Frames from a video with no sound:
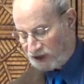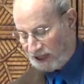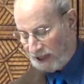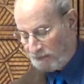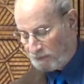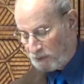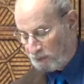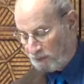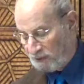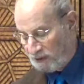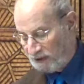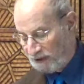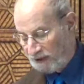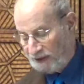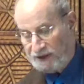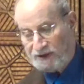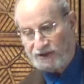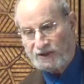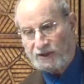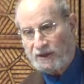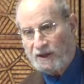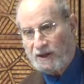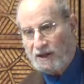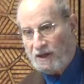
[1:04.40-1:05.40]

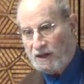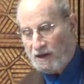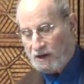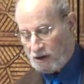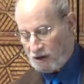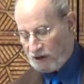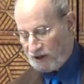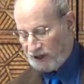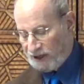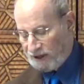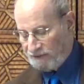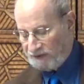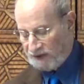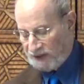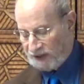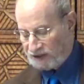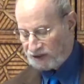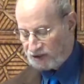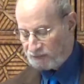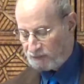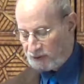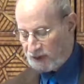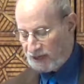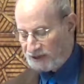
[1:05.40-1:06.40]
capabilities are given
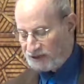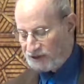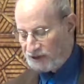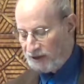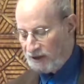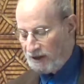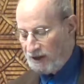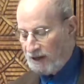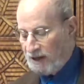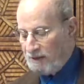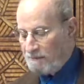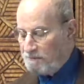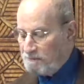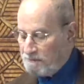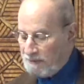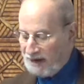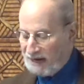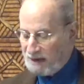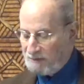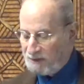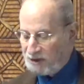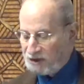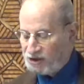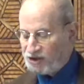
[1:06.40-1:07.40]
expression
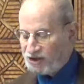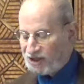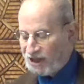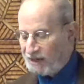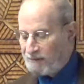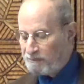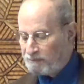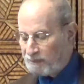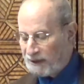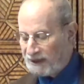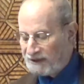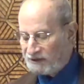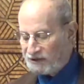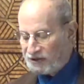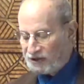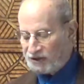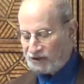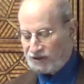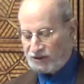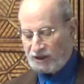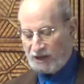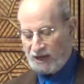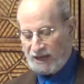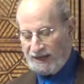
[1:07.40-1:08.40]
may be shaped by the
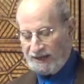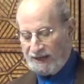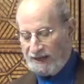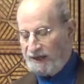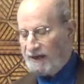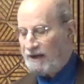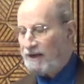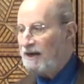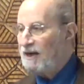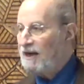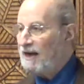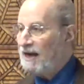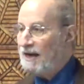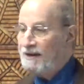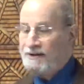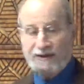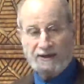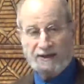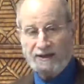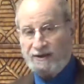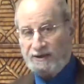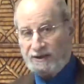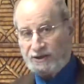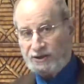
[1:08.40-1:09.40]
society and the
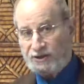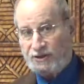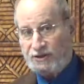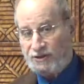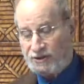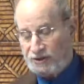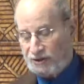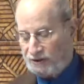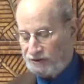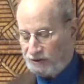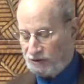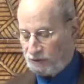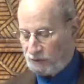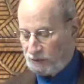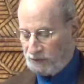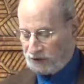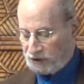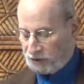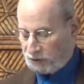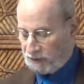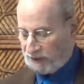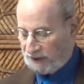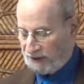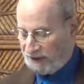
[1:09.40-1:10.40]
conditions under
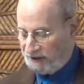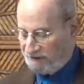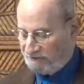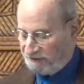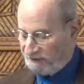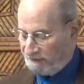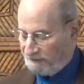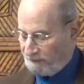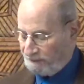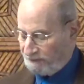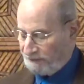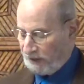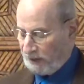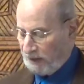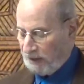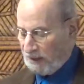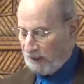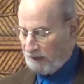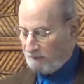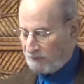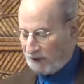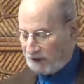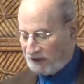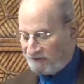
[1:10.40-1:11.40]
which we live.
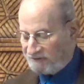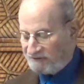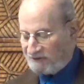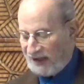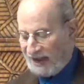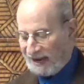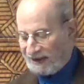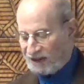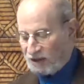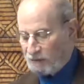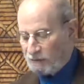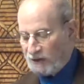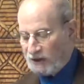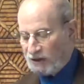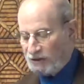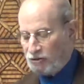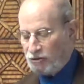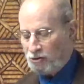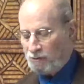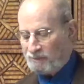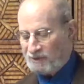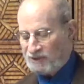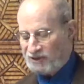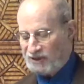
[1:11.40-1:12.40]
But the fact that we
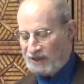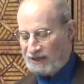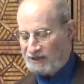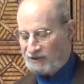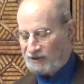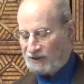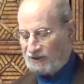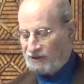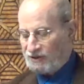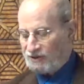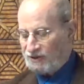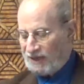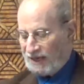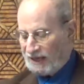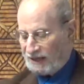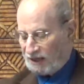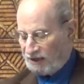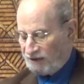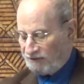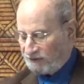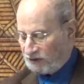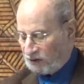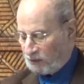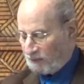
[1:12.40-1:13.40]
do possess these
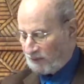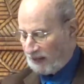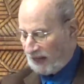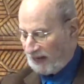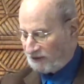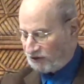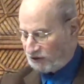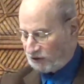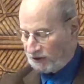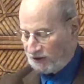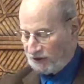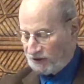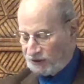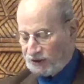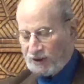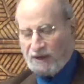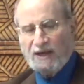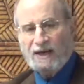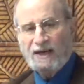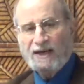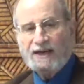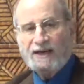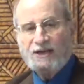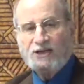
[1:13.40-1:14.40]
negative capacities
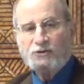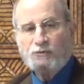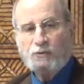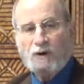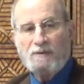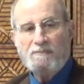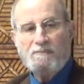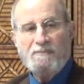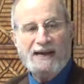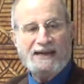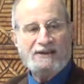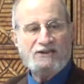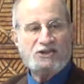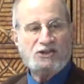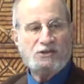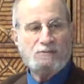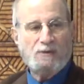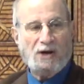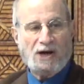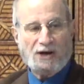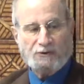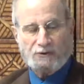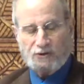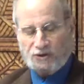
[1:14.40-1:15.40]
is what makes
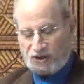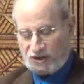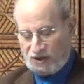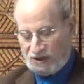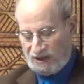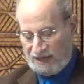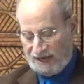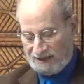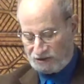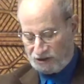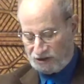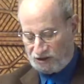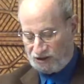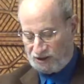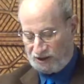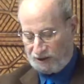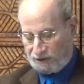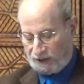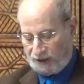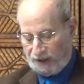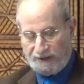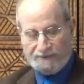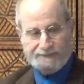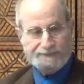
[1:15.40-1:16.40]
democracy necessary.